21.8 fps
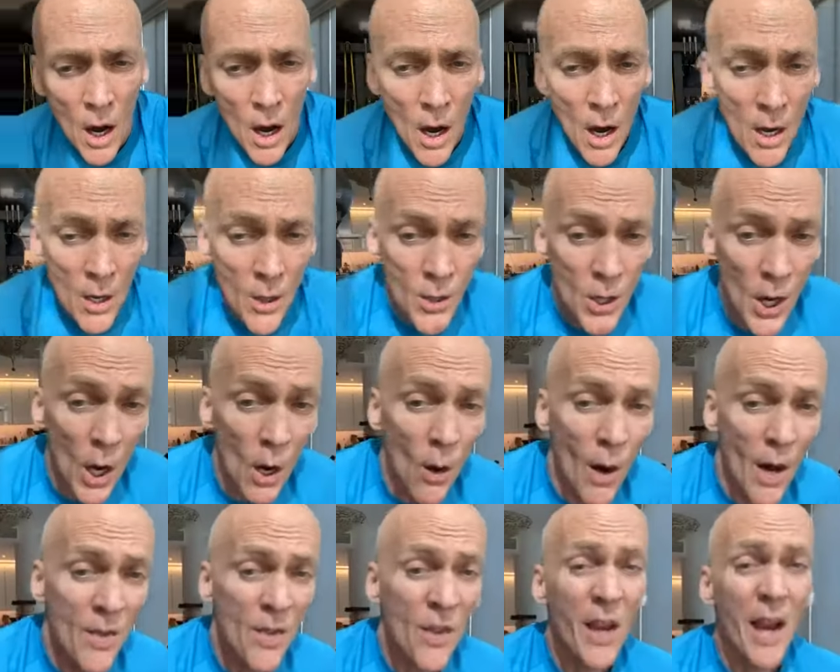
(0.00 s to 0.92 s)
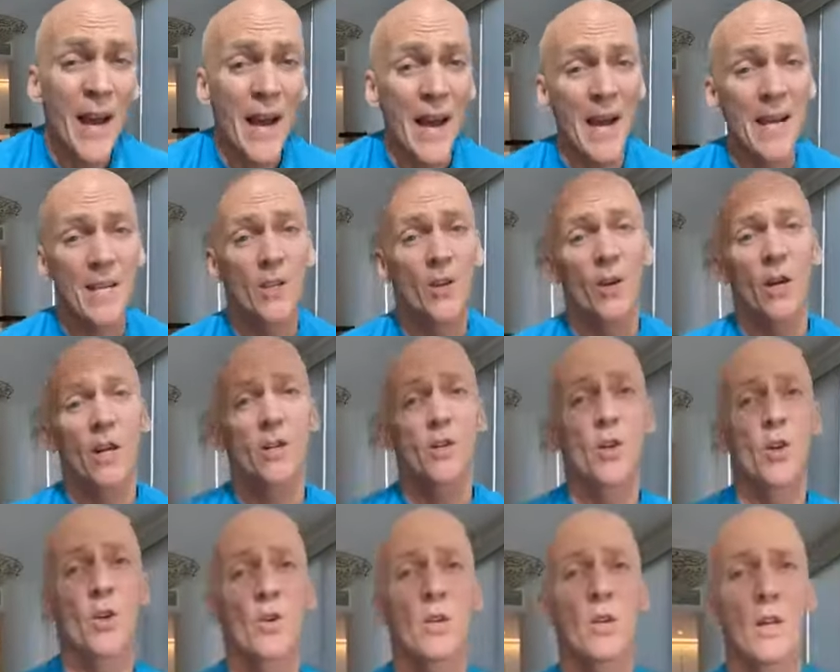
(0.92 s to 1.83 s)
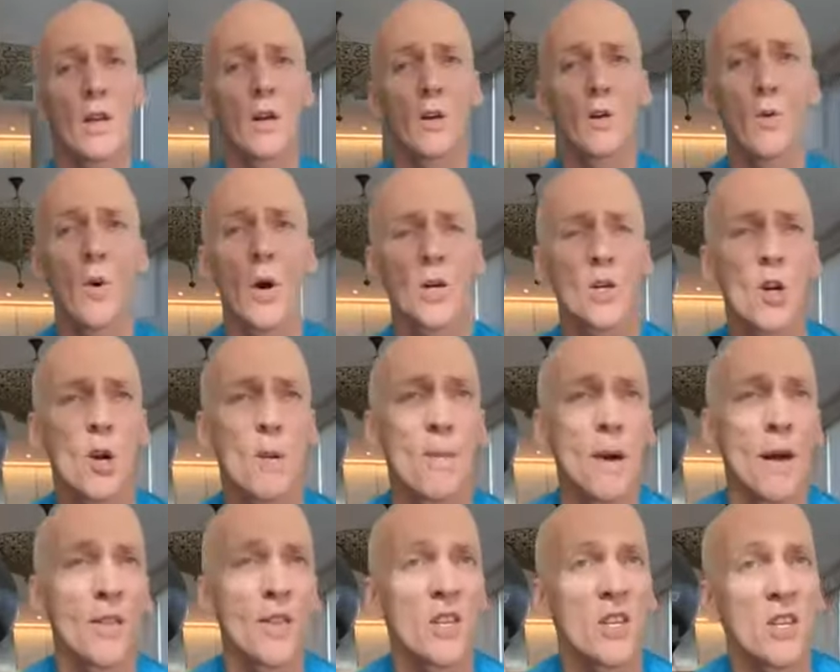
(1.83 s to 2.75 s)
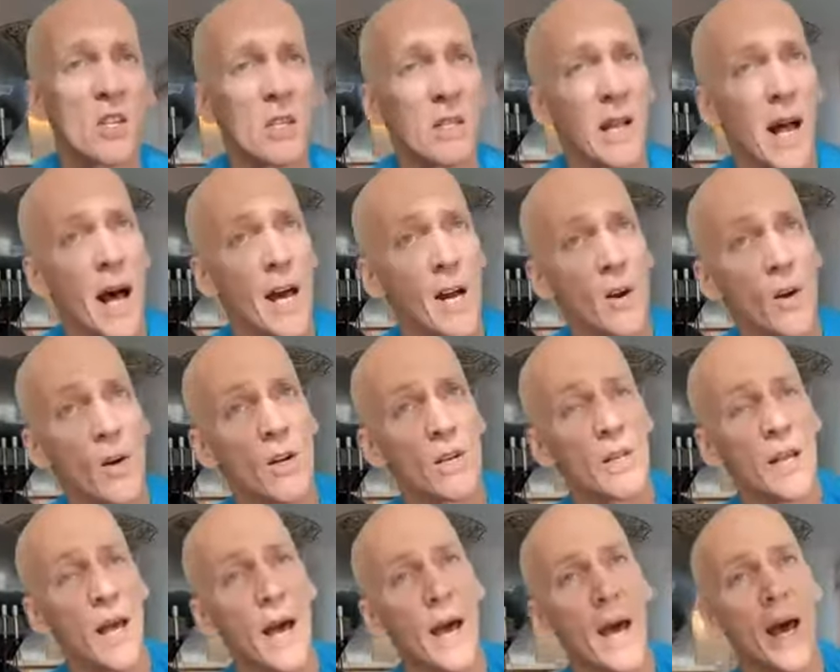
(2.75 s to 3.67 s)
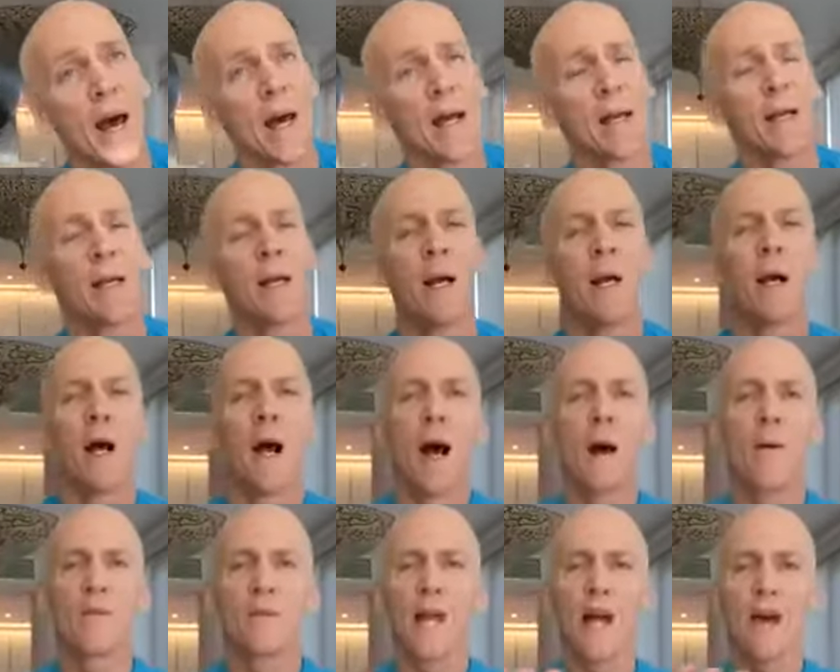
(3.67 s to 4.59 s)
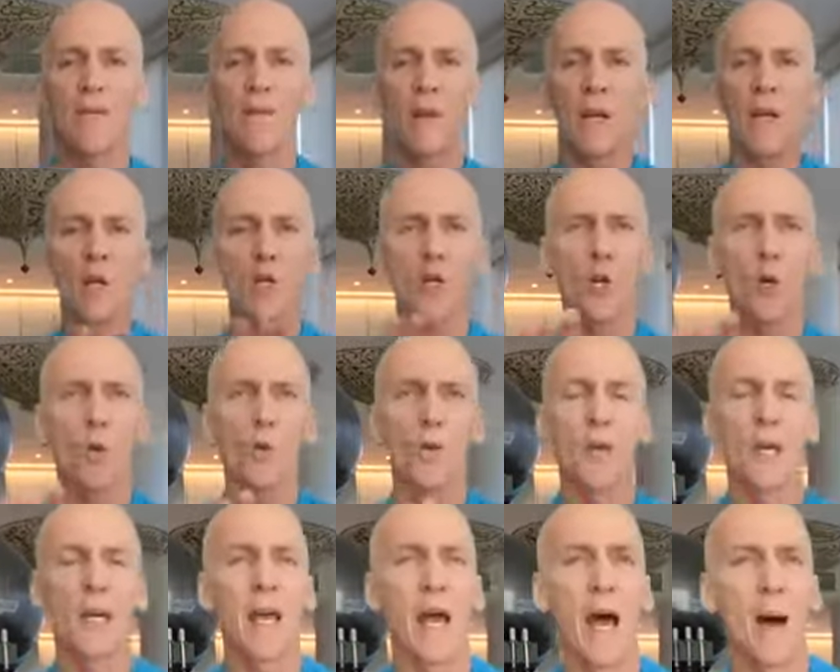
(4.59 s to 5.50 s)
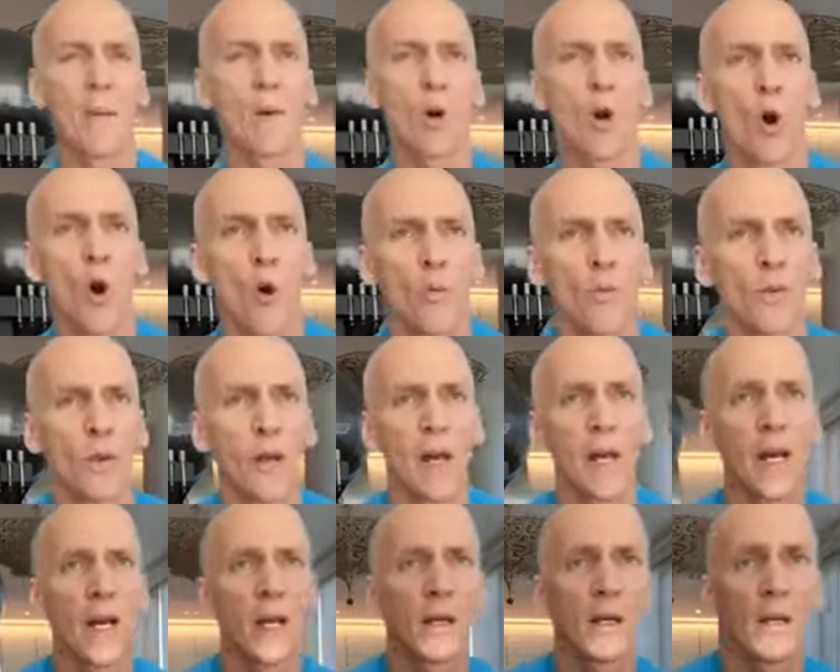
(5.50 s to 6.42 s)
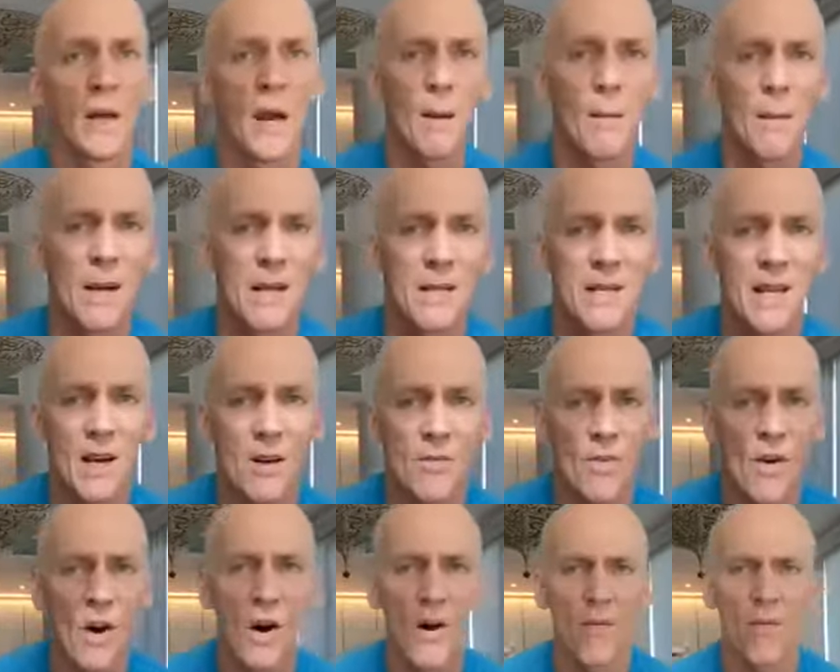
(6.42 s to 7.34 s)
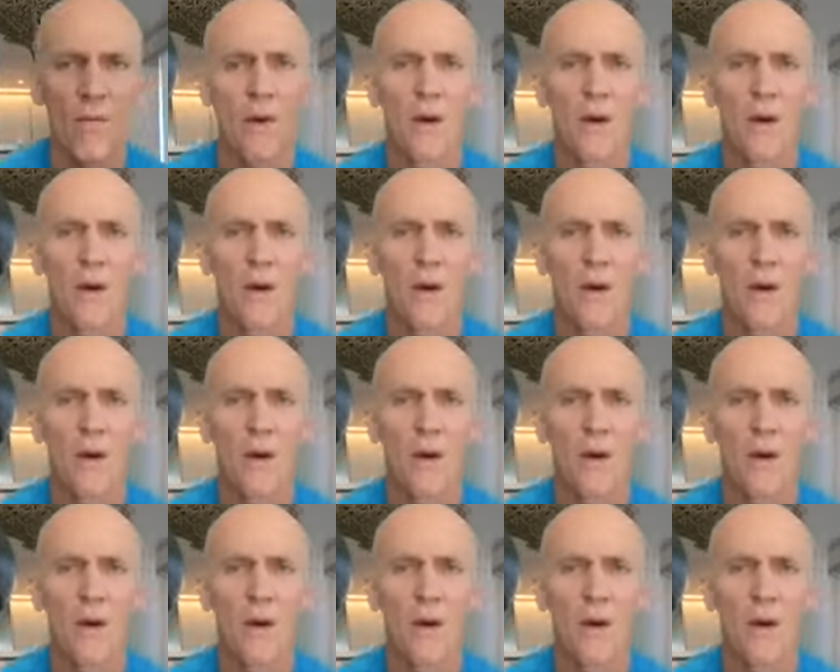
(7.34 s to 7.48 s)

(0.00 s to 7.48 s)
So I think I answered it, Susan. There was a question about the sliders, and I was having issue with the camera. Hopefully I didn't cut myself off.